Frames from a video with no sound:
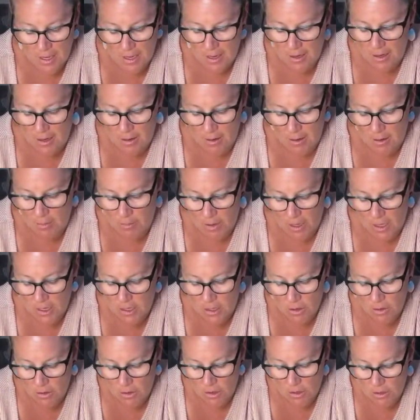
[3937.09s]
and I'm like,
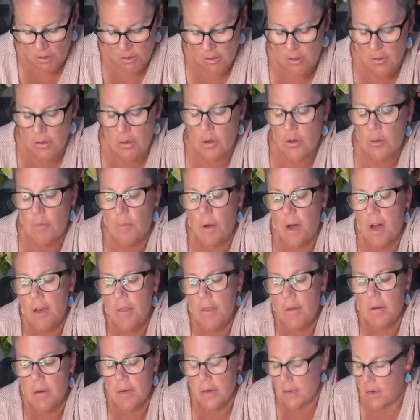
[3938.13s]
you're no
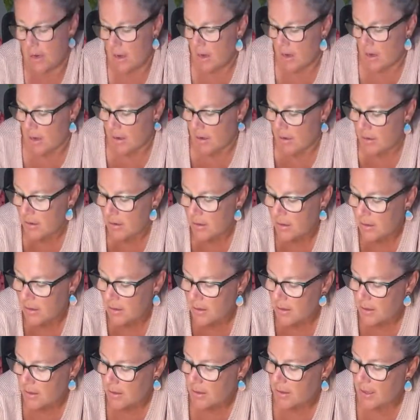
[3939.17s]
bother at all.
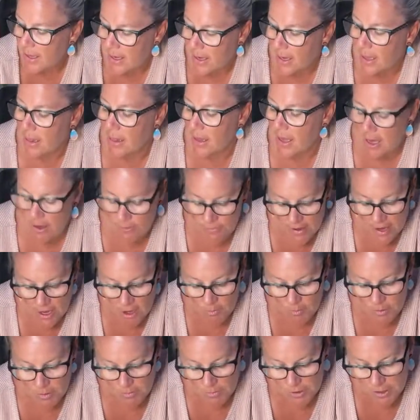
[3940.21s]
Like, I love
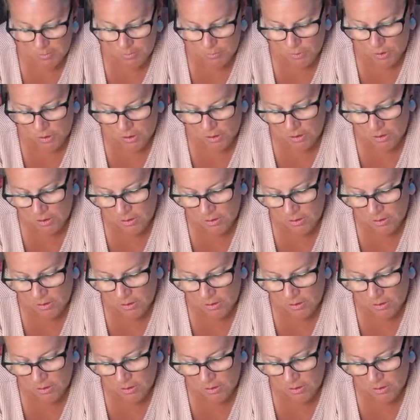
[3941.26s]
helping people.